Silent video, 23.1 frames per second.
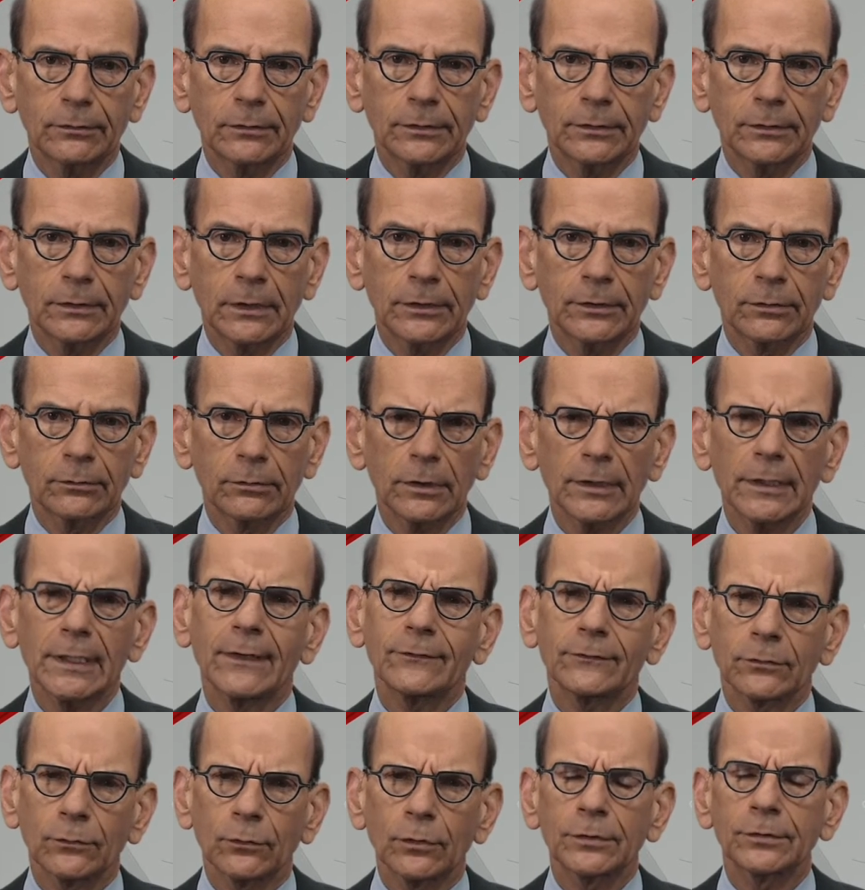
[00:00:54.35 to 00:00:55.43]
And you really have
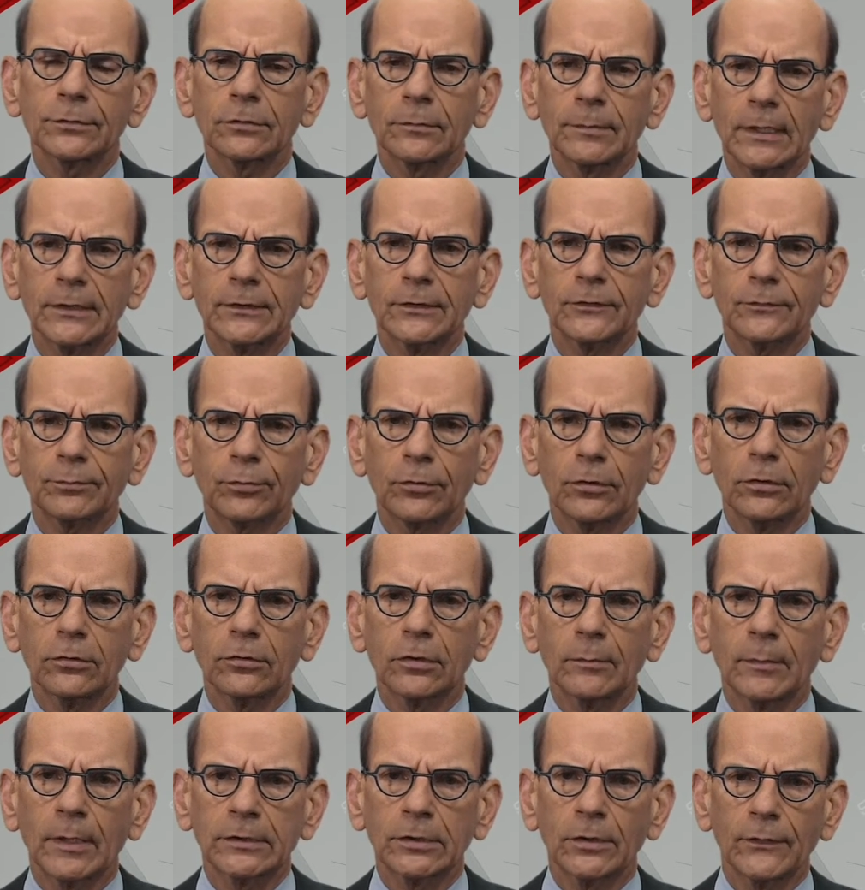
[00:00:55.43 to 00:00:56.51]
to wonder about this
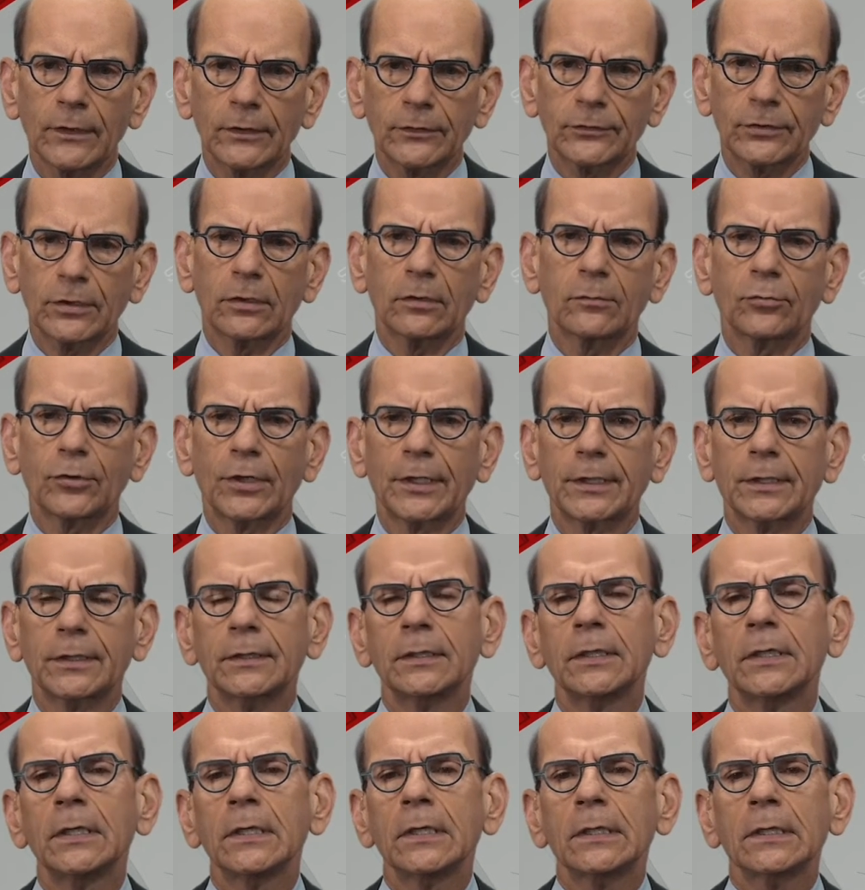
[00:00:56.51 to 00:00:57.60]
program. I know they celebrated
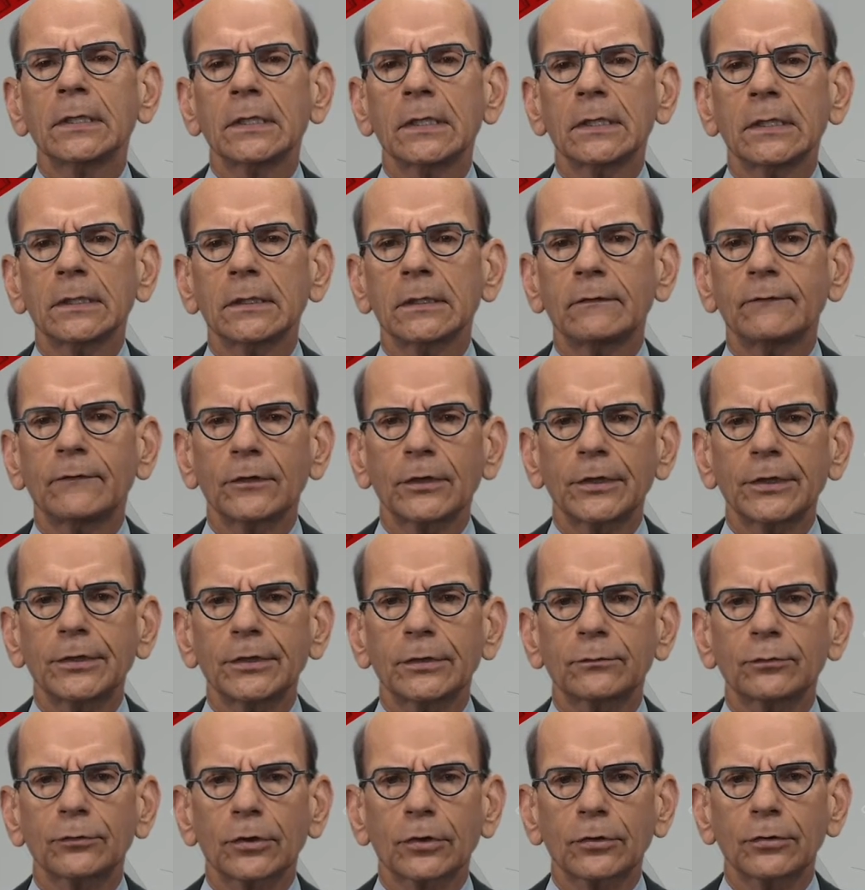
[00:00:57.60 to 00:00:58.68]
a very
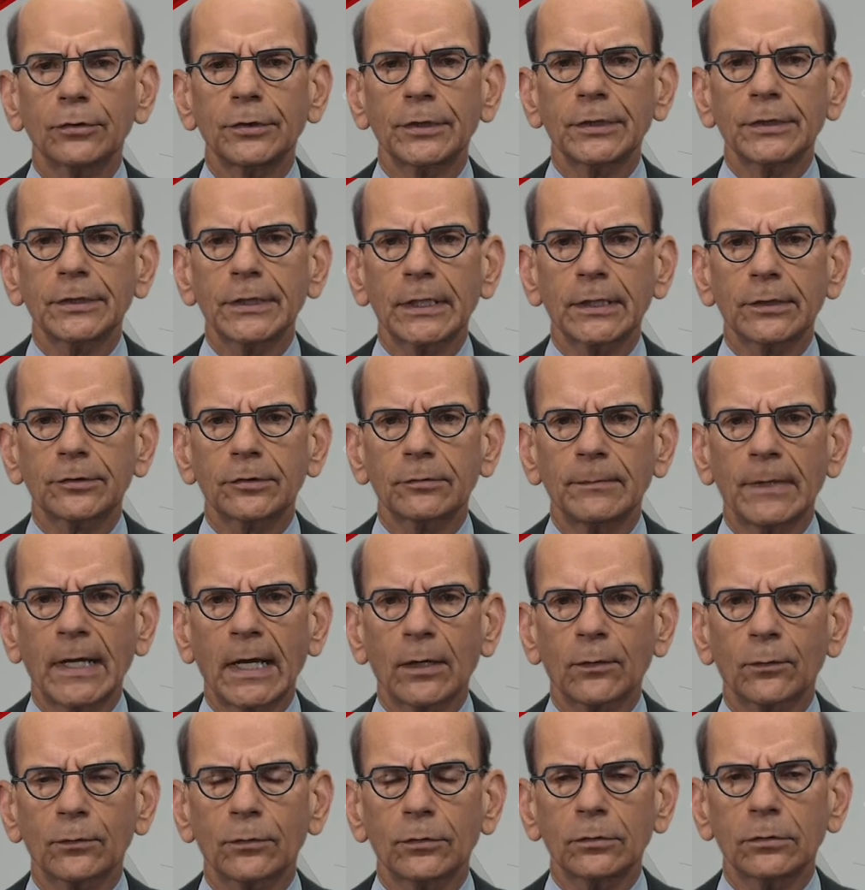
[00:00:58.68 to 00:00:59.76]
good recruiting day under
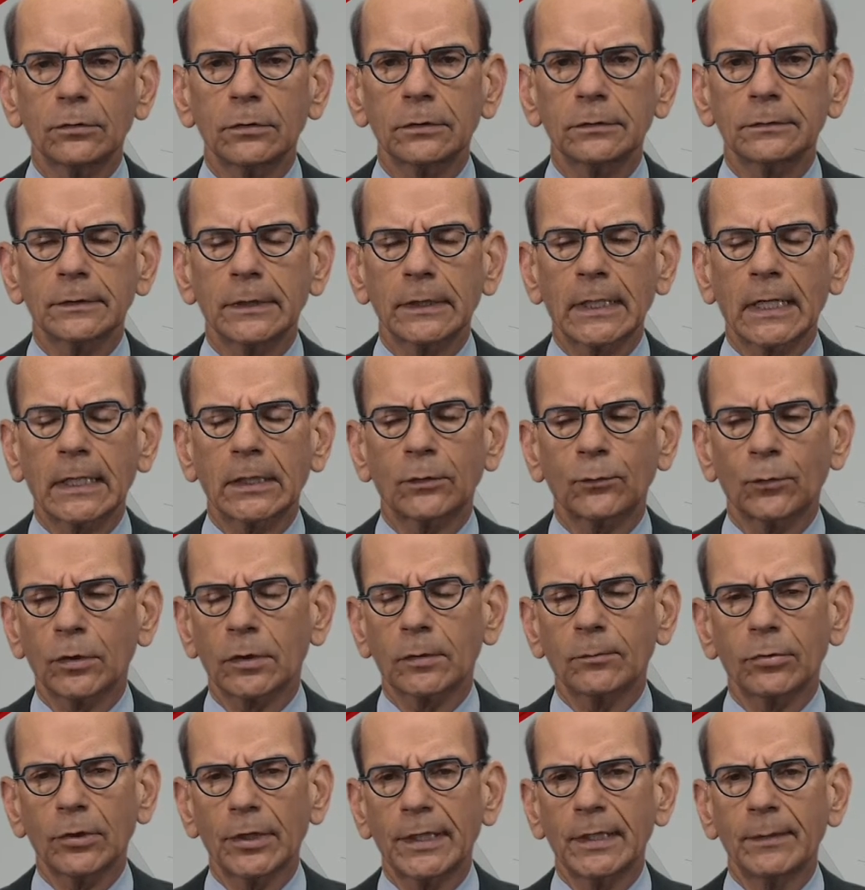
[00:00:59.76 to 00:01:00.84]
Matt Rule, and I don't want to
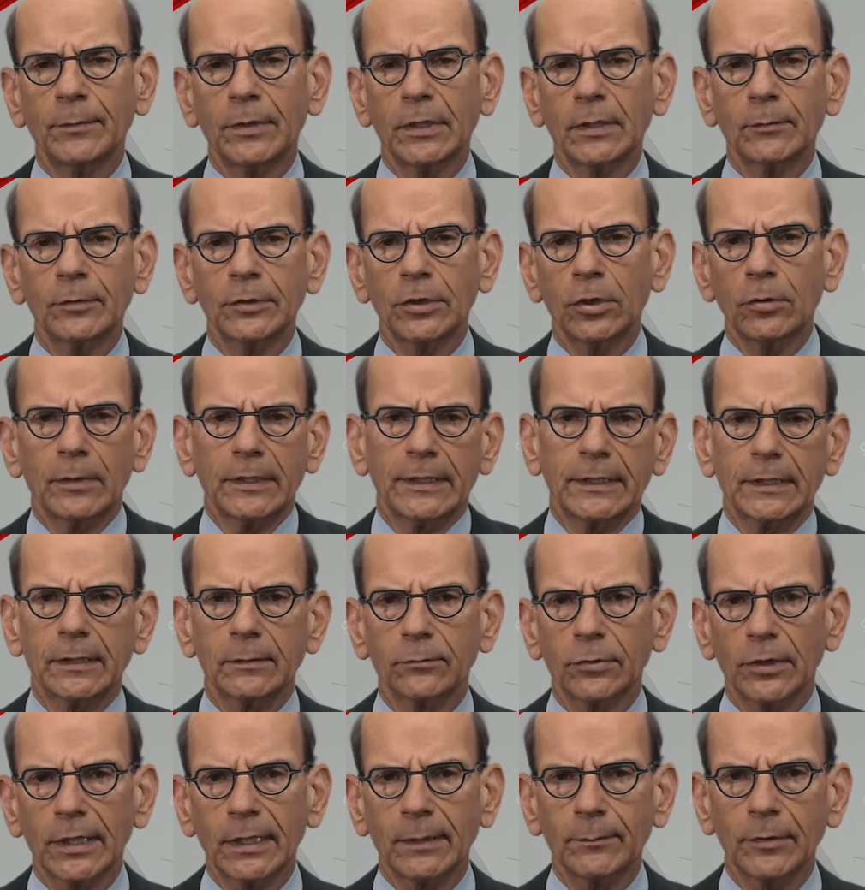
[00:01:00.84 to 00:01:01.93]
blame him, and nobody can
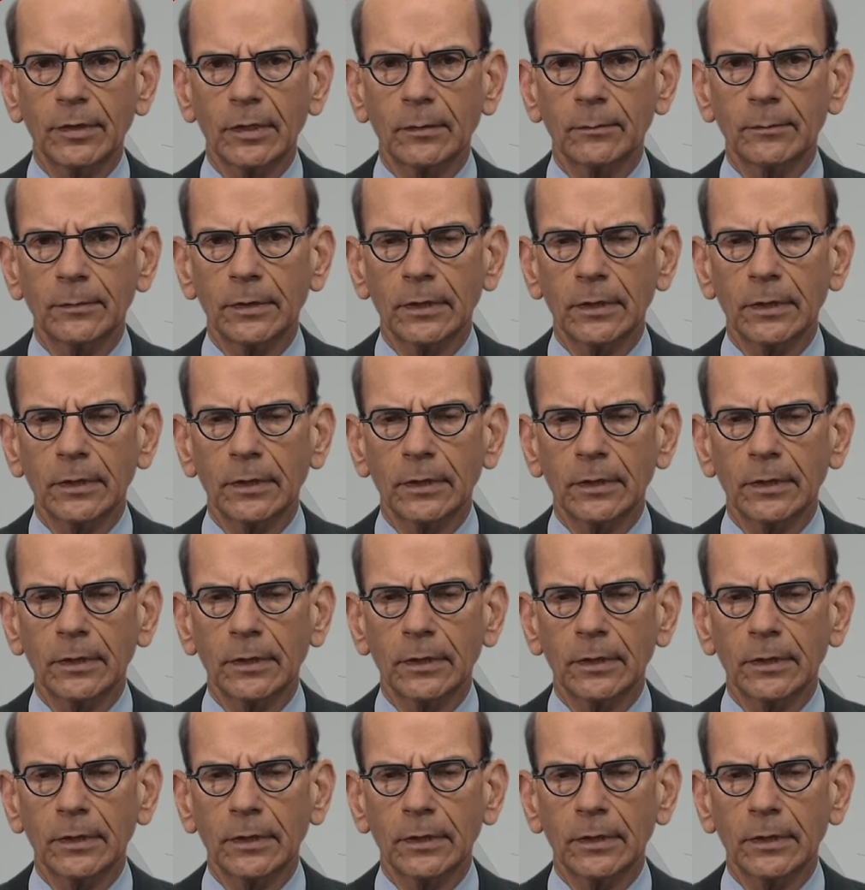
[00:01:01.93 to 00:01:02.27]
blame him.